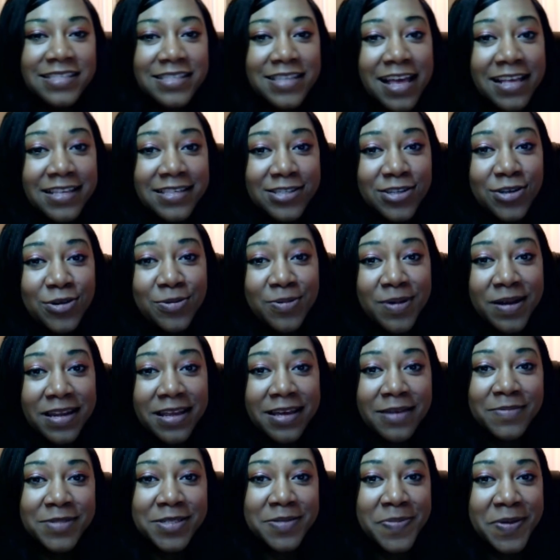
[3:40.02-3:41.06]
I still want
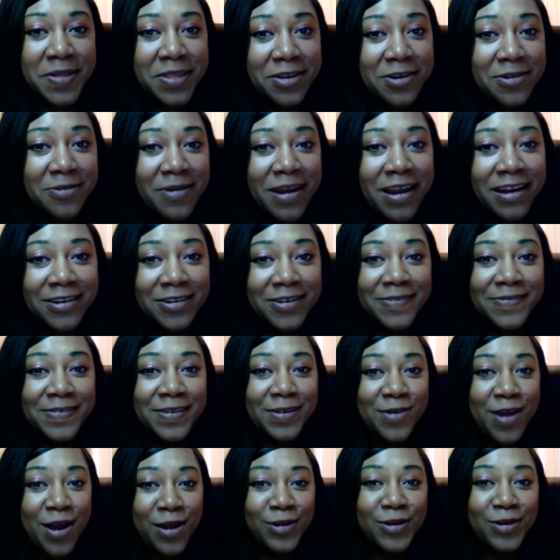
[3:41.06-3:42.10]
him to be the director of the
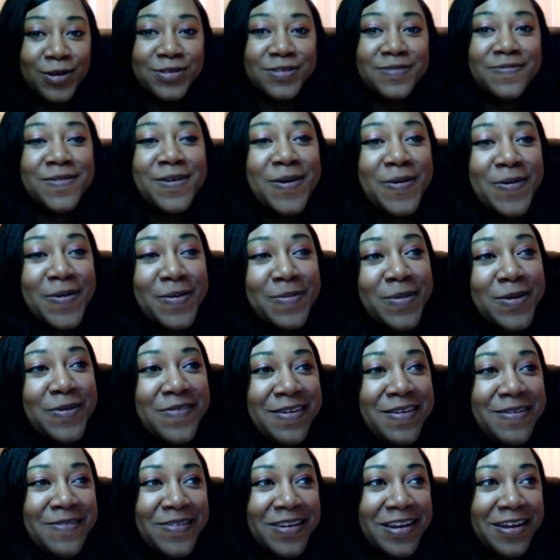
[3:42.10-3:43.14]
Chronicles of Cole
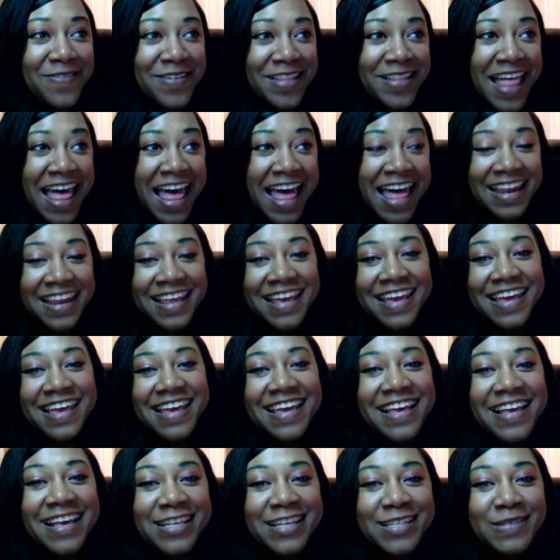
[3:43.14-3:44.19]
movie whenever that
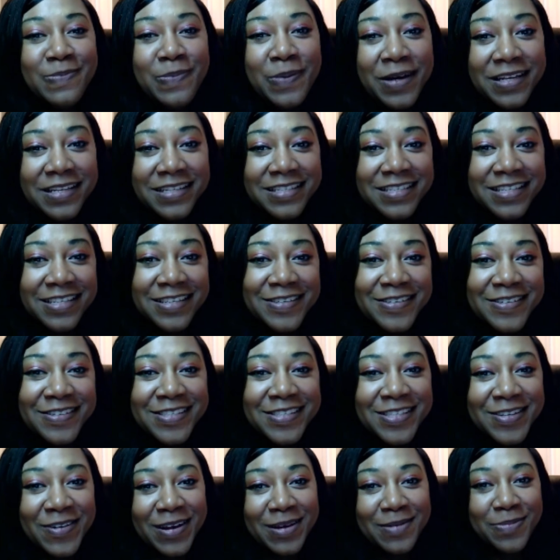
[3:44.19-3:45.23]
is put to
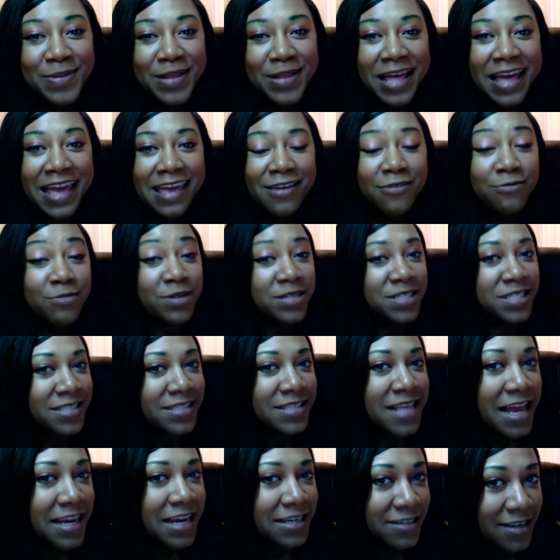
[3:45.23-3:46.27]
screenplay, which is
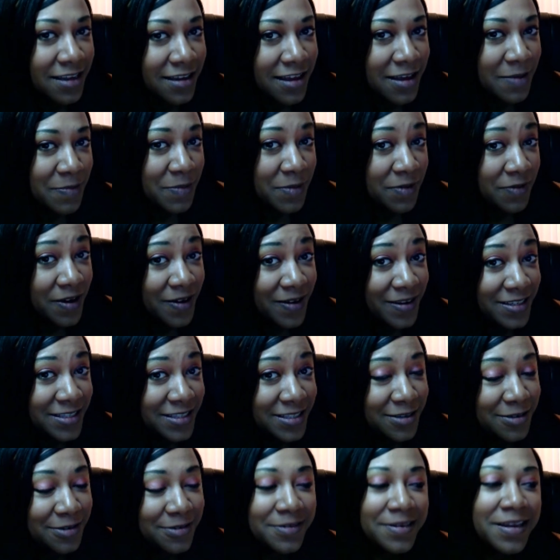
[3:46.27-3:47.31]
actually coming very
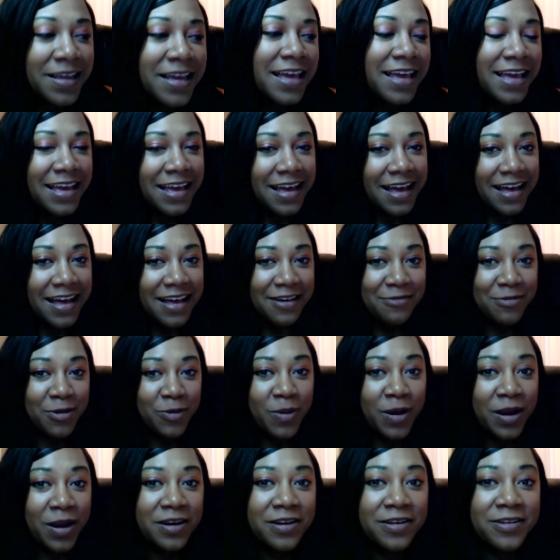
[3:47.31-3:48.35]
soon. We're
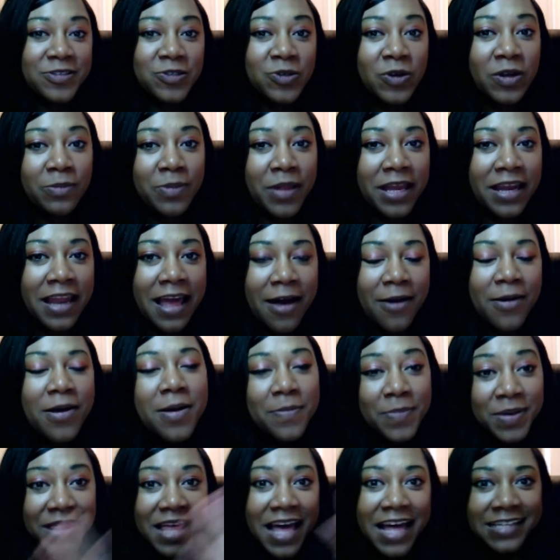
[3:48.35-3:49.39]
working on a screenplay now,
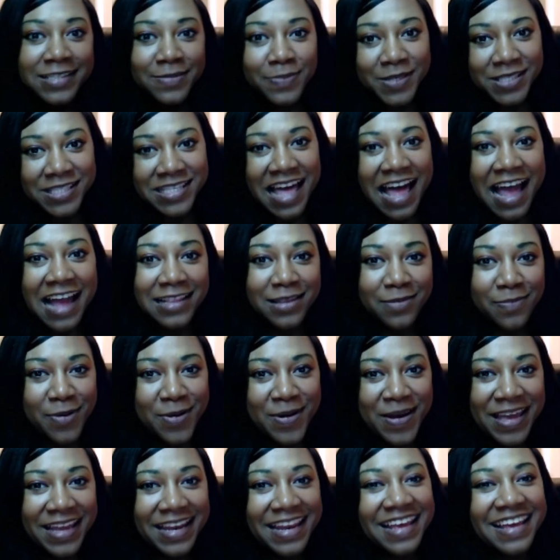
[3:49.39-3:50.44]
but that's beside the
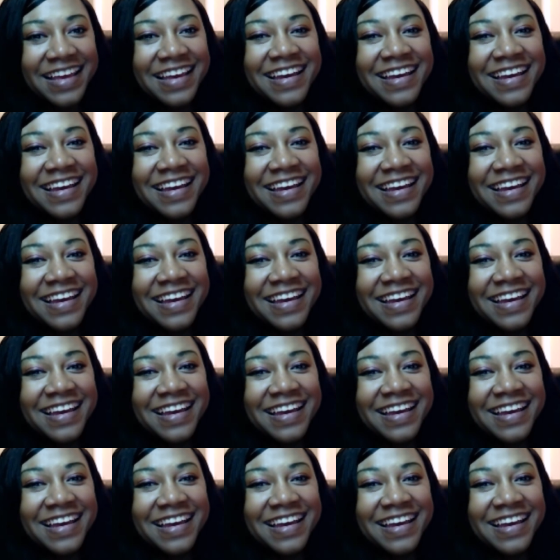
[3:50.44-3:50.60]
point.